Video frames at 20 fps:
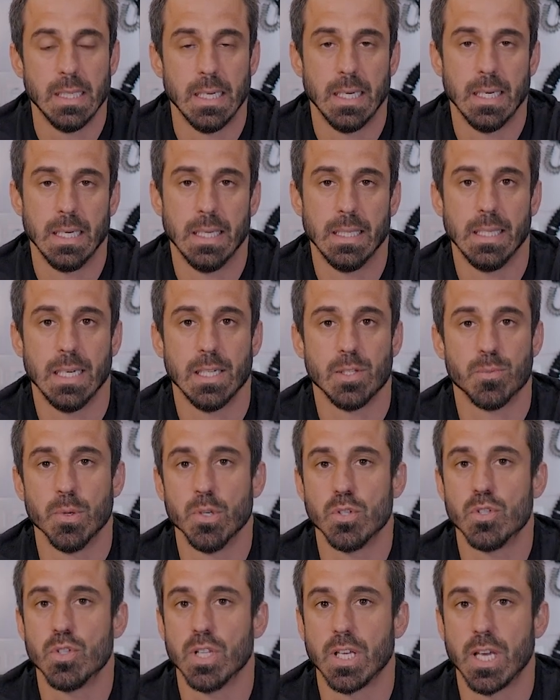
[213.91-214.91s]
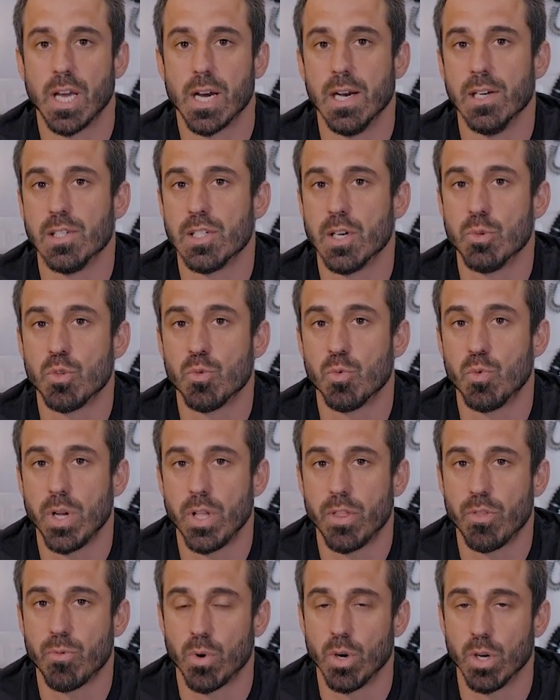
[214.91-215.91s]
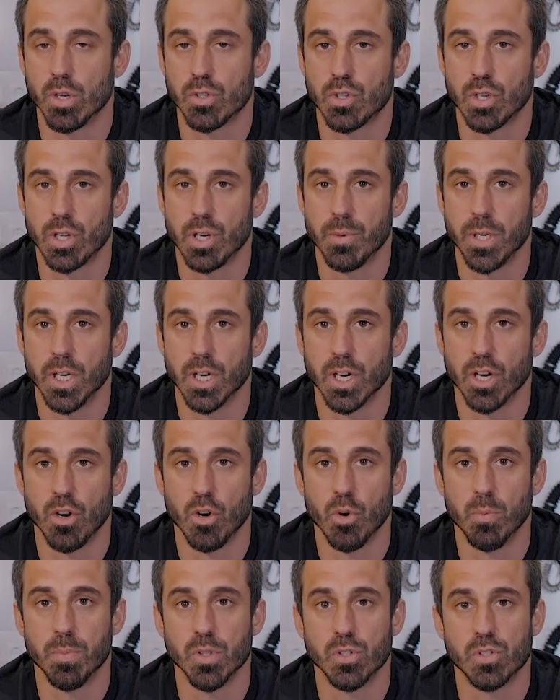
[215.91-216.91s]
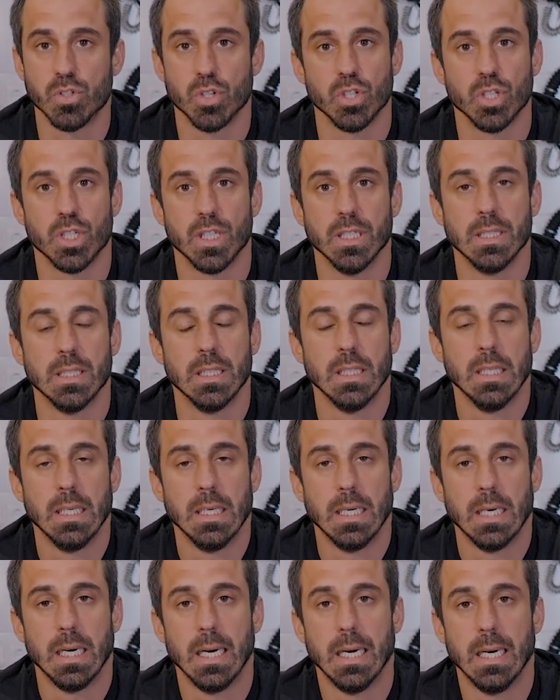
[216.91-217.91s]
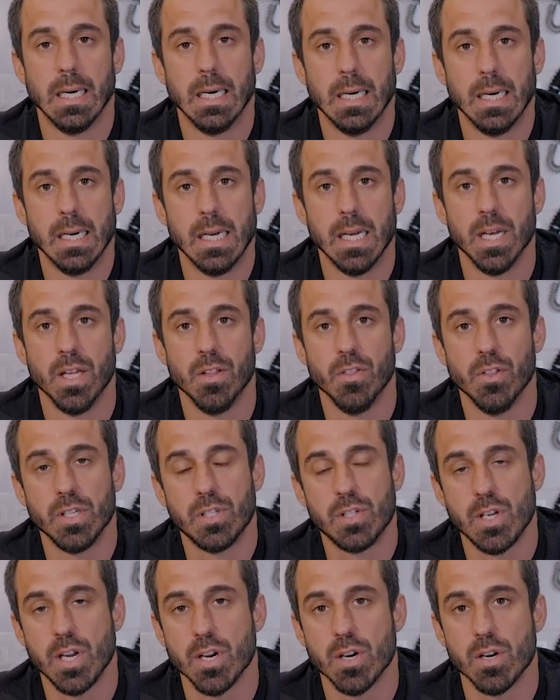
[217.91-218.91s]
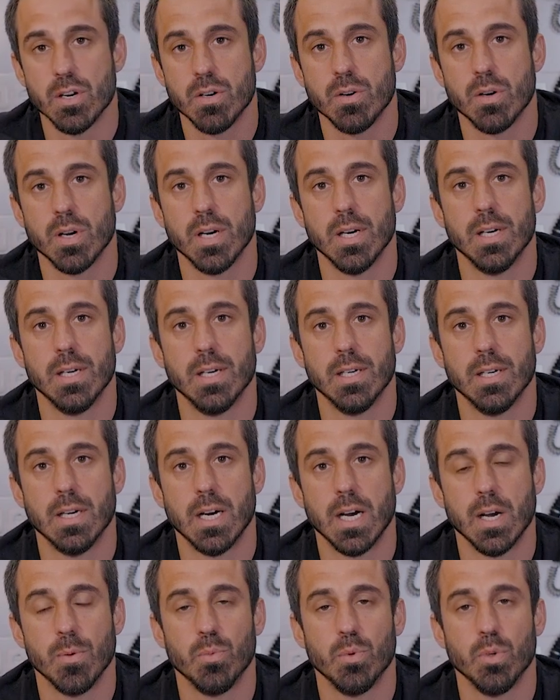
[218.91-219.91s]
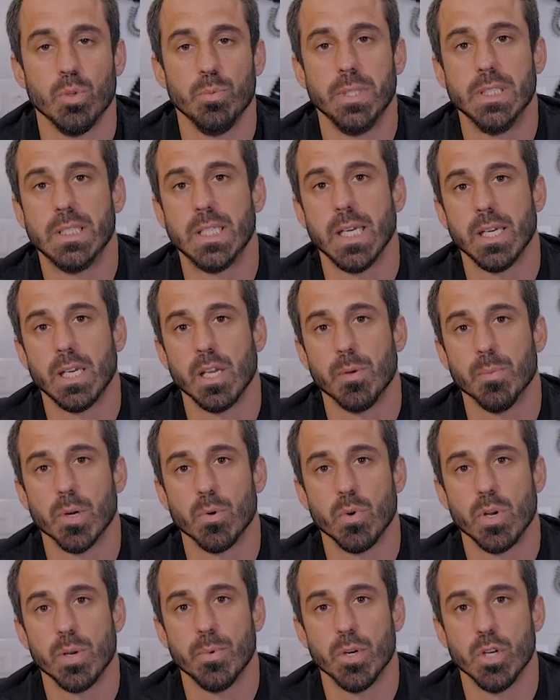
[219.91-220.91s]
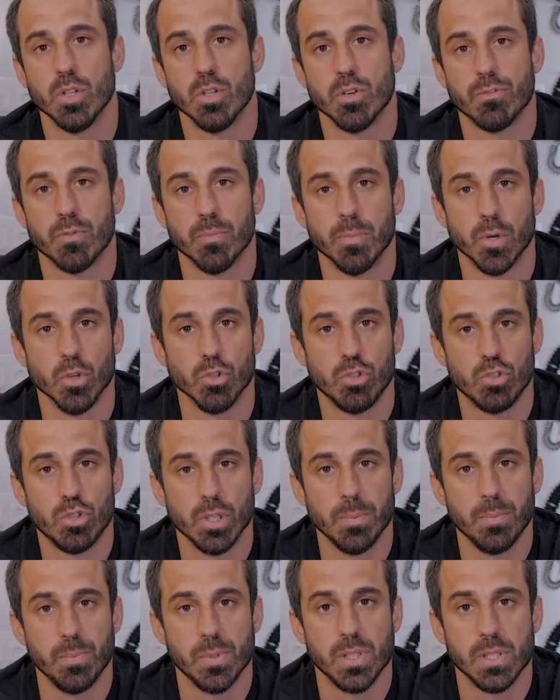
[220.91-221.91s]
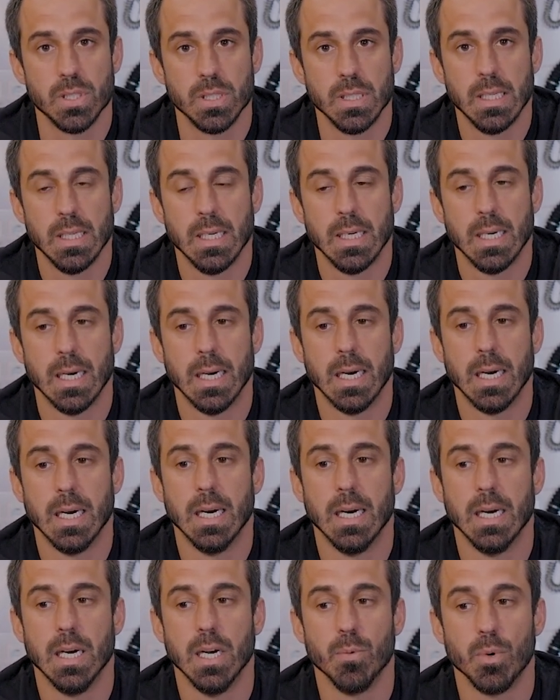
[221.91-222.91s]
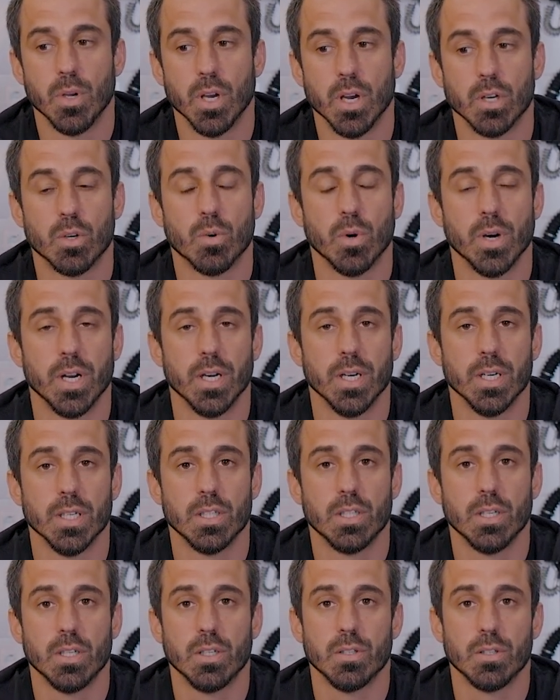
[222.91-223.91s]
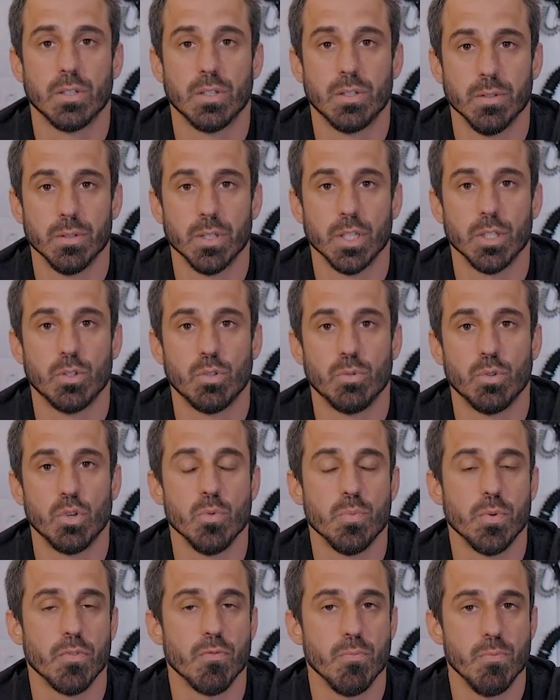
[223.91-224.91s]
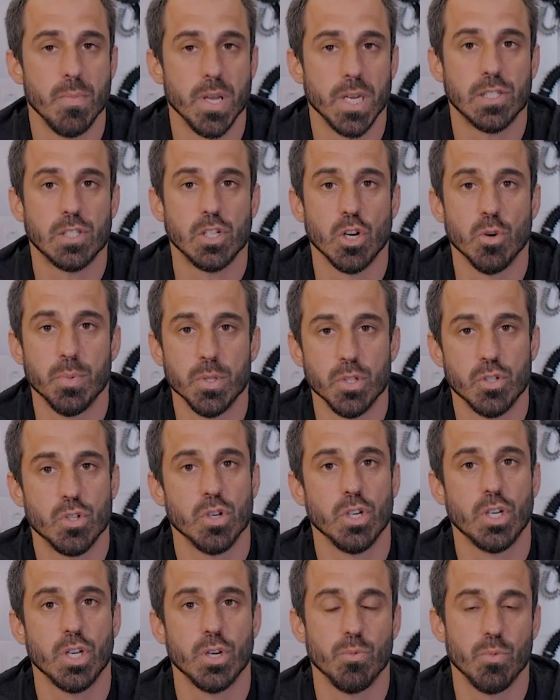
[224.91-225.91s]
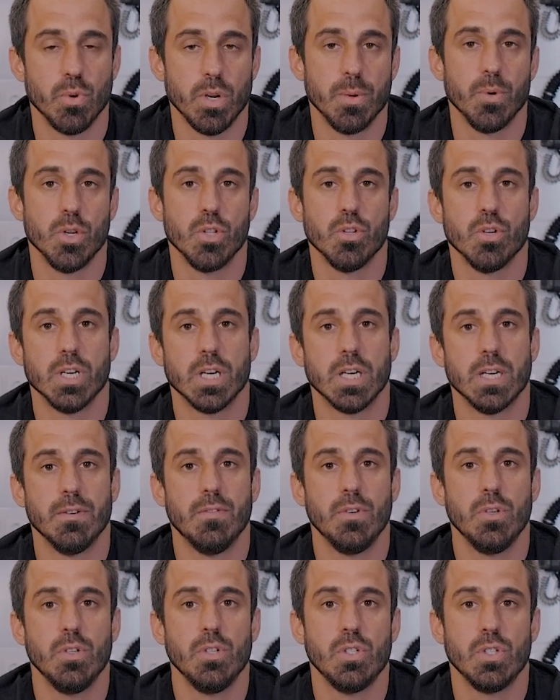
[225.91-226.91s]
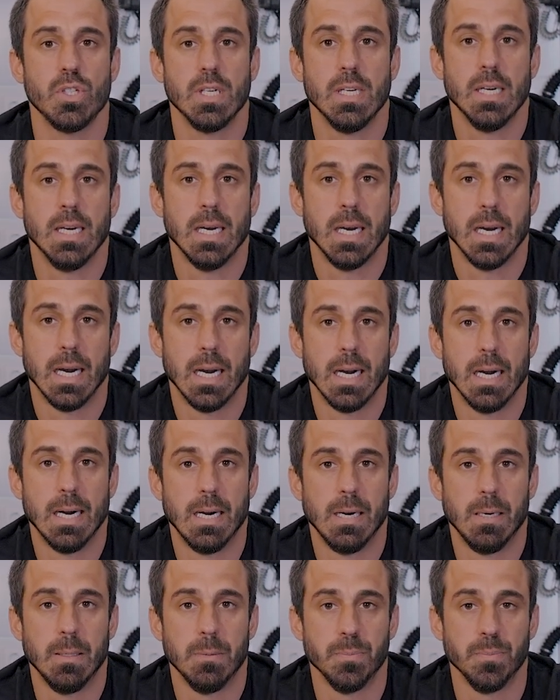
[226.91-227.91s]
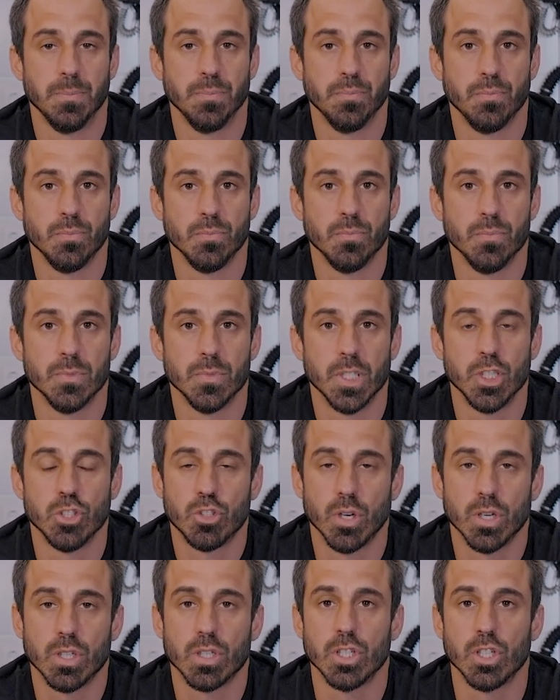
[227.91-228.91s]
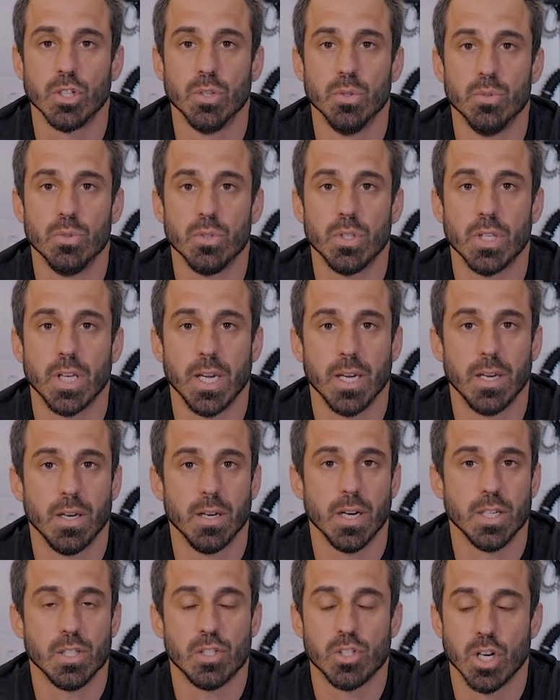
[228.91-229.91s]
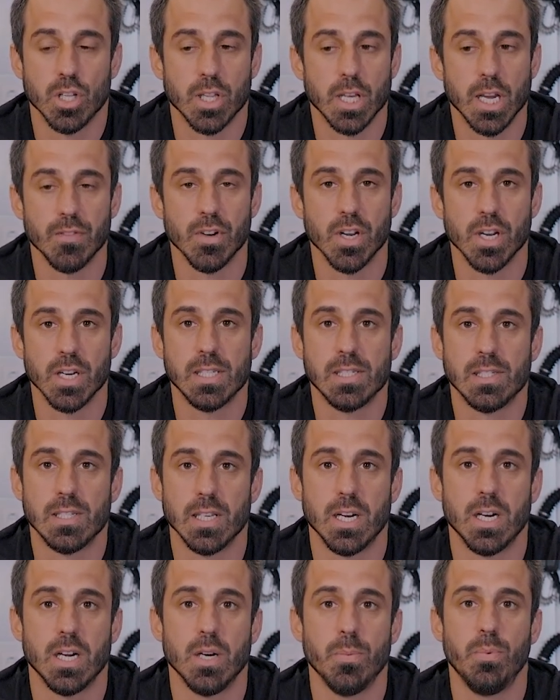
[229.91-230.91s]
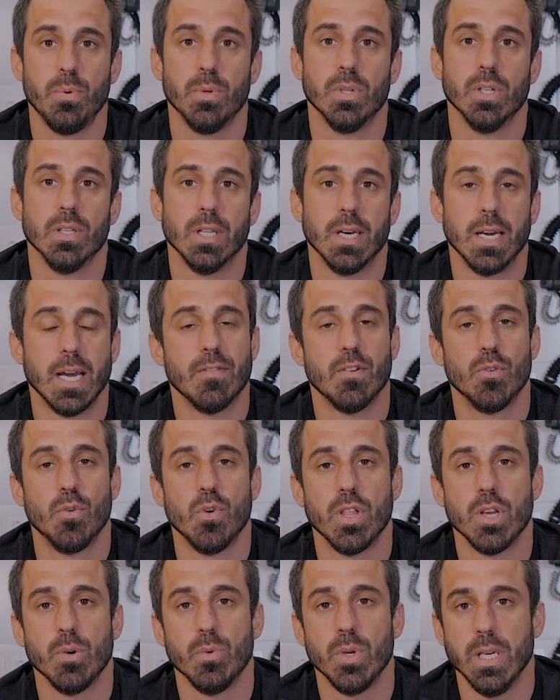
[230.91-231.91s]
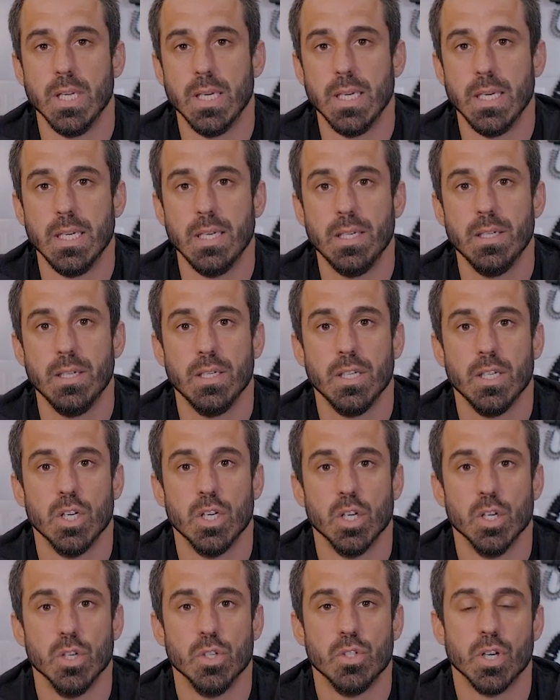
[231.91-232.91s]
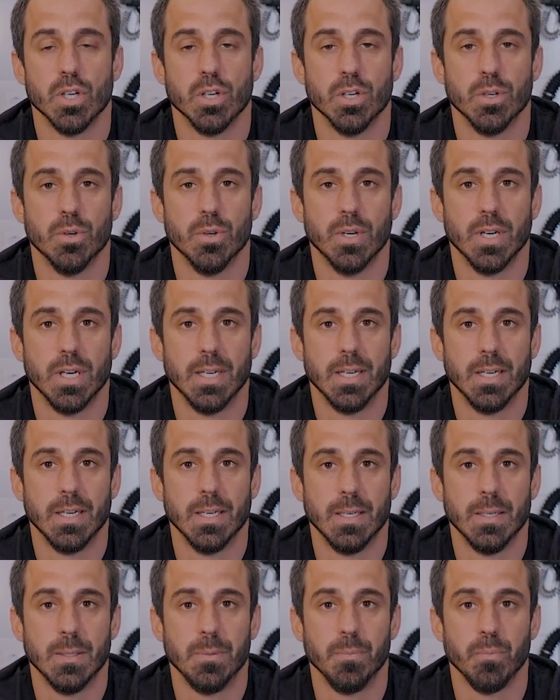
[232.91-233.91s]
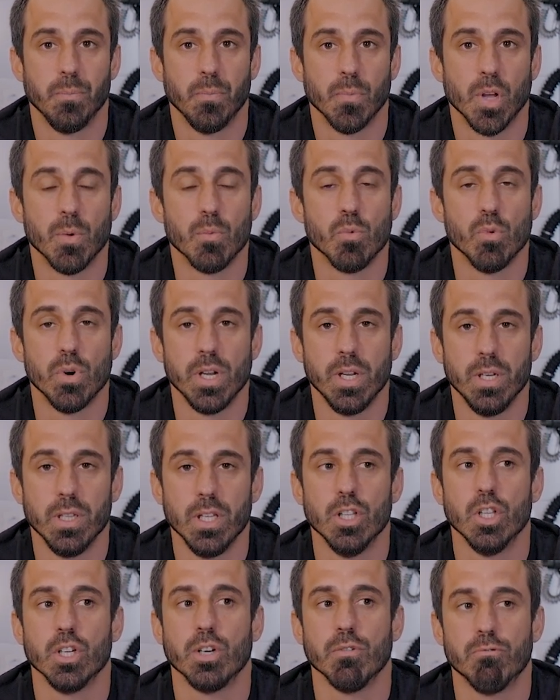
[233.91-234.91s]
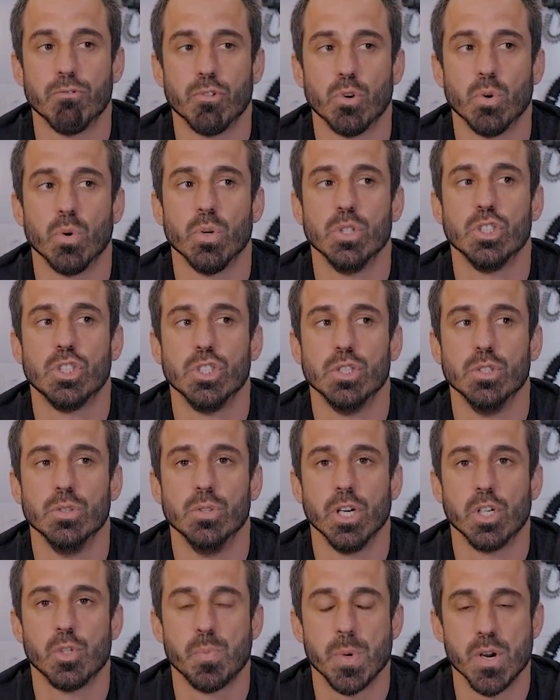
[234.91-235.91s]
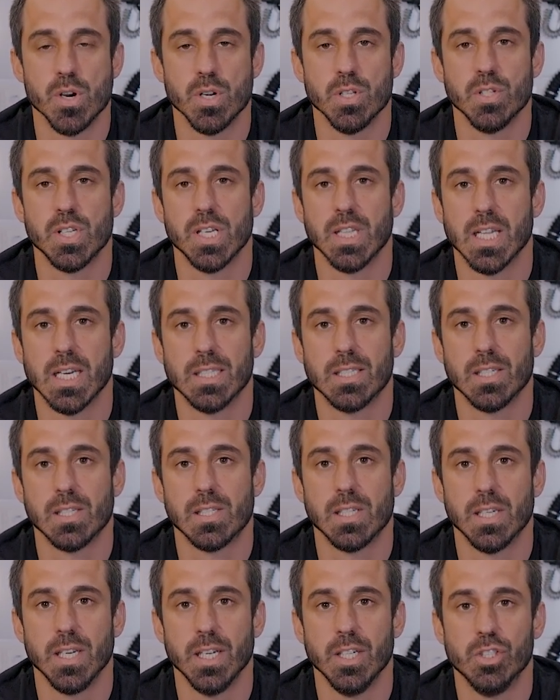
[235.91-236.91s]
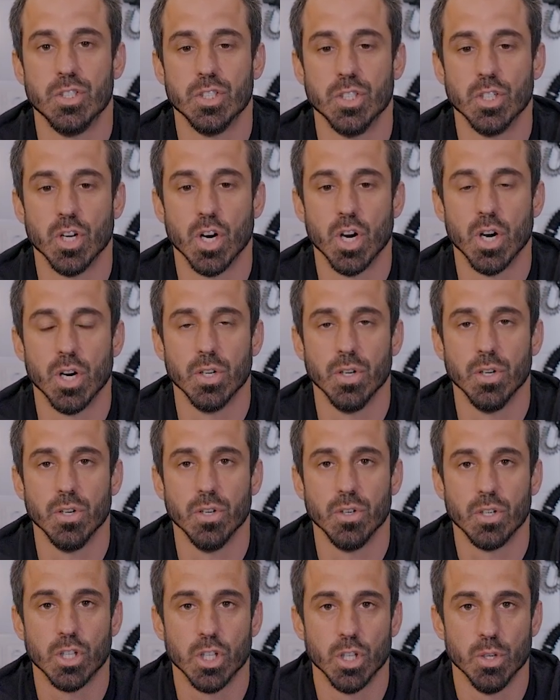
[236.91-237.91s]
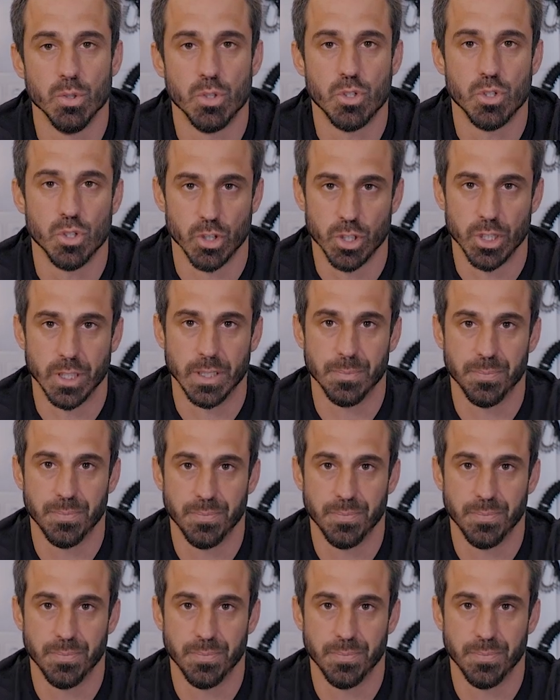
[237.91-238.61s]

And as most of the guys I was with were also going to be on open circuit. And this year, I will be taking my rebreather for both trips. And we got quite a group of mixed open circuit and rebreather divers. In Truck Lagoon, I saw they have a nice setup. They have everything we need. So I'm really looking forward to experiencing that destination on closed circuit.